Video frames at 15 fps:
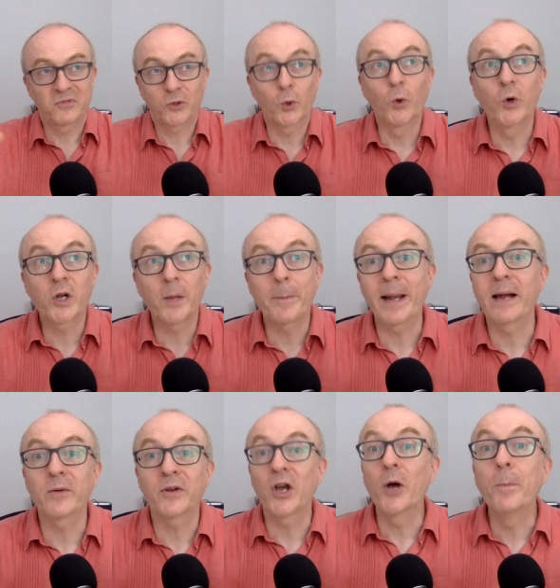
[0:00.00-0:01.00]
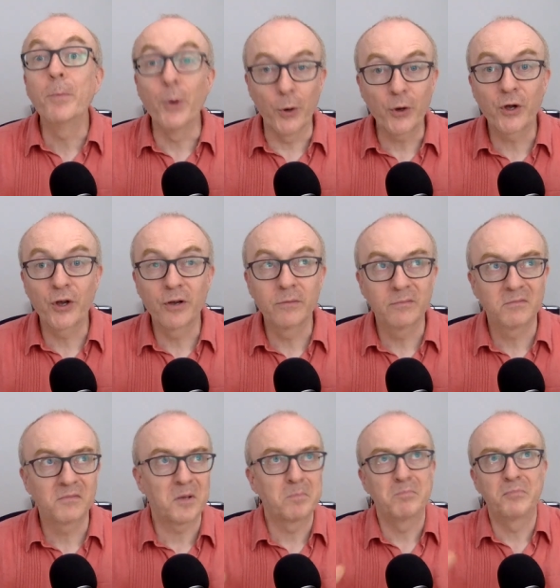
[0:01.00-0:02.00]
talk about a book,
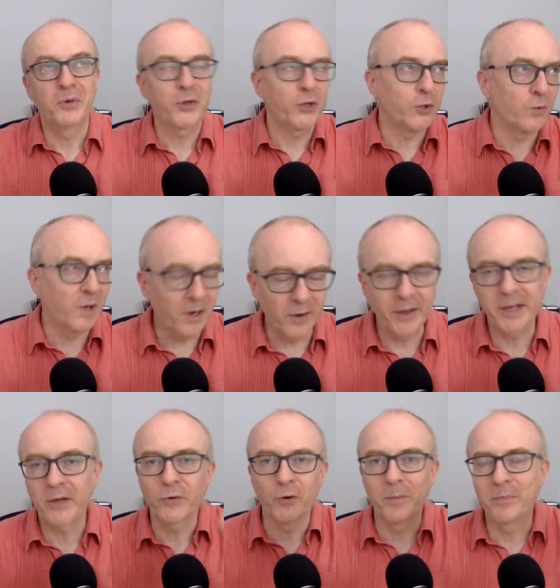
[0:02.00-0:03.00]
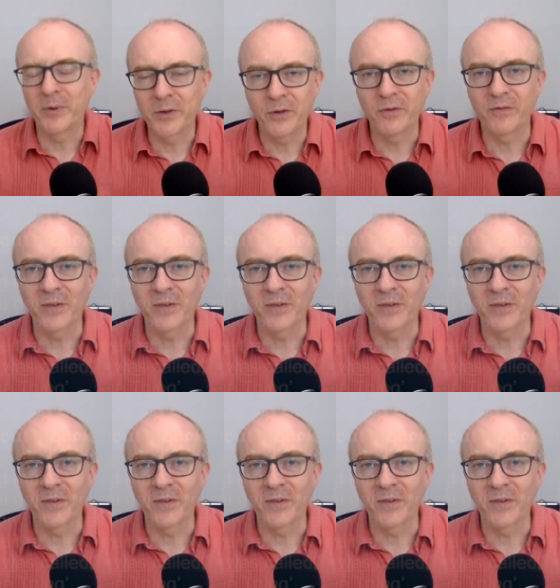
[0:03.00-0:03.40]
a book you like or a book you